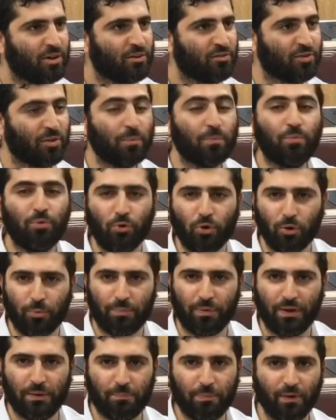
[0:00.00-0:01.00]
from poor
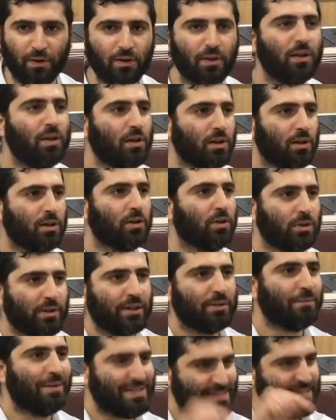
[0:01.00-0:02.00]
people,
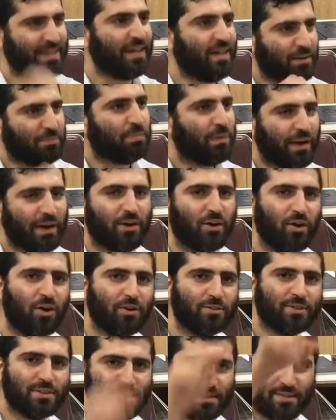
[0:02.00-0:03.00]
learning Masechet
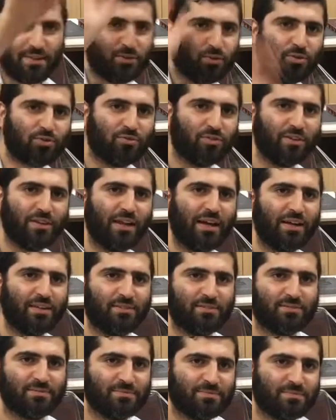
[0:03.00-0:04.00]
Brachot is a tikkun for that.